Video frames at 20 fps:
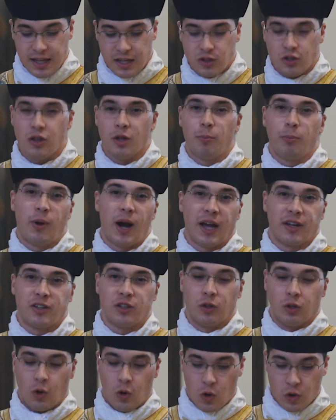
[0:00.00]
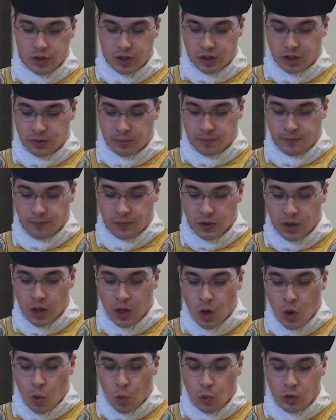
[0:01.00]
into the practical order,
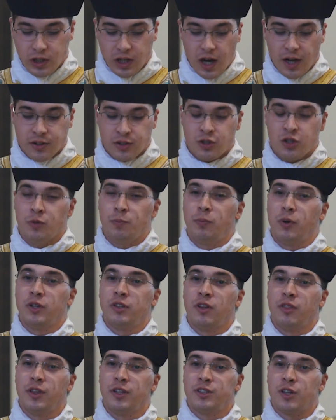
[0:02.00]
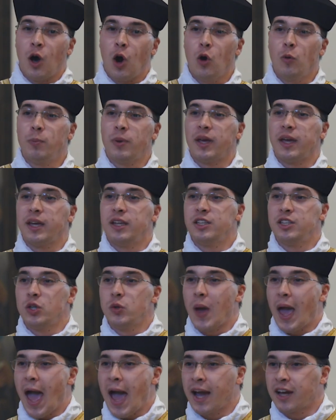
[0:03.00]
we ought to put this hope
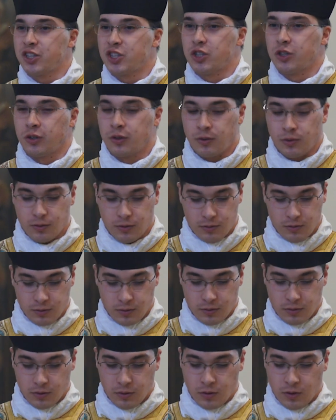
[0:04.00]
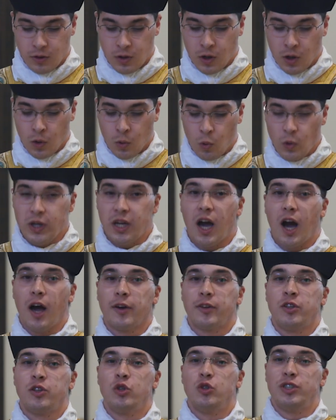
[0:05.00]
into action. We
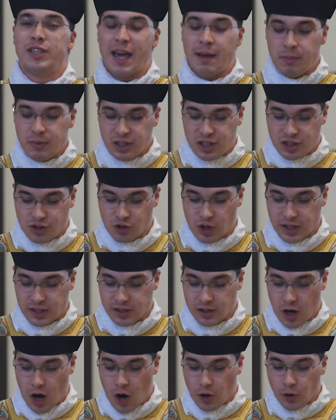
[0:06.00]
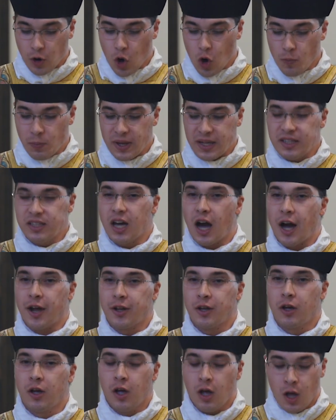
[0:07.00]
ought to demonstrate our hope in
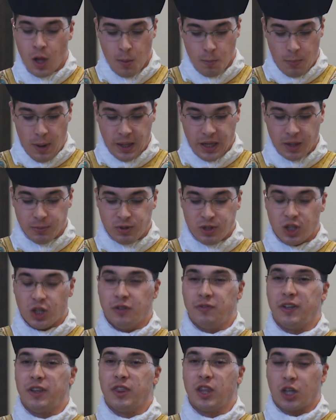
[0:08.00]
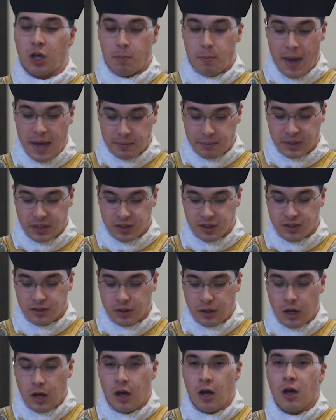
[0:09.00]
God by observing the commandments,
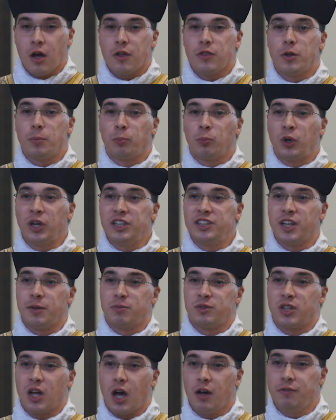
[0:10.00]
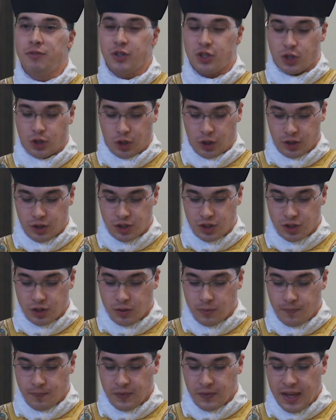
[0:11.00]
the precepts of the church,
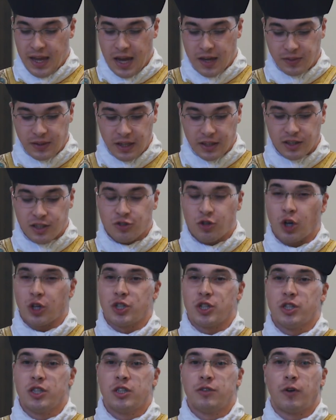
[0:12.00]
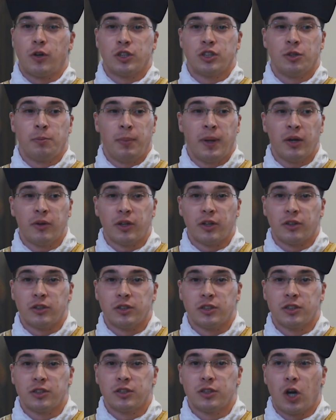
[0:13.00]
and the instructions of our
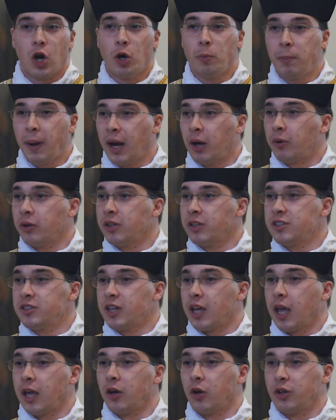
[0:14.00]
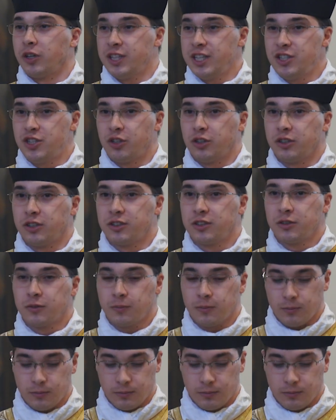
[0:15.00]
superiors, our parents, and our teachers.